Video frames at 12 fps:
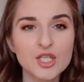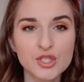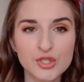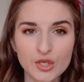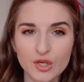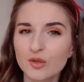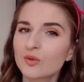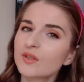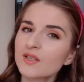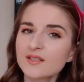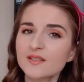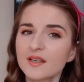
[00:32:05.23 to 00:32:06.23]
So
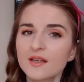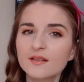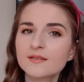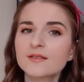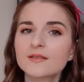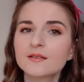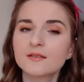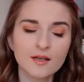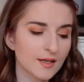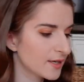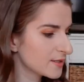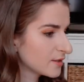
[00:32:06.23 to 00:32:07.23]
this is,
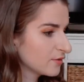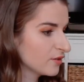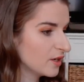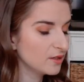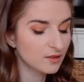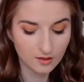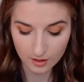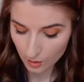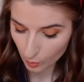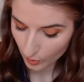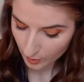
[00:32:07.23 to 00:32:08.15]
I guess, the final look.